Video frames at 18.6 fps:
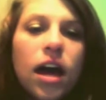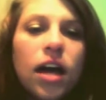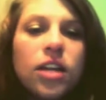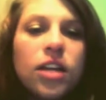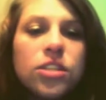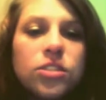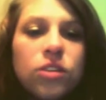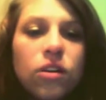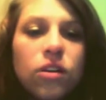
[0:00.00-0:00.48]

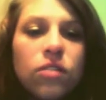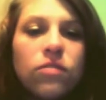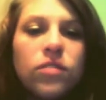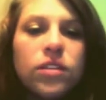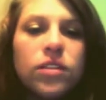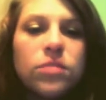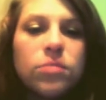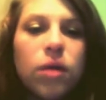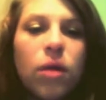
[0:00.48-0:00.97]
I solved
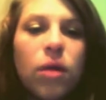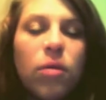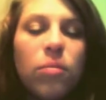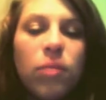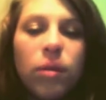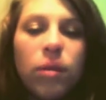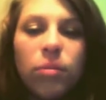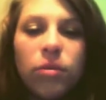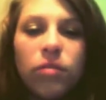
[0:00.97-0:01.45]
this
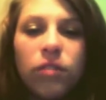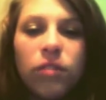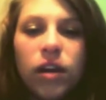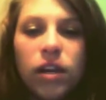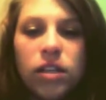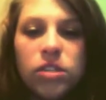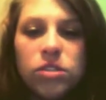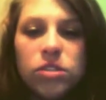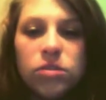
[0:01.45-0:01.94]
problem by
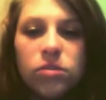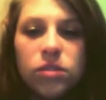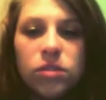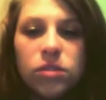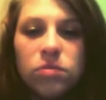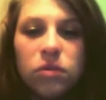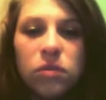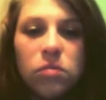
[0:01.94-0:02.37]
providing students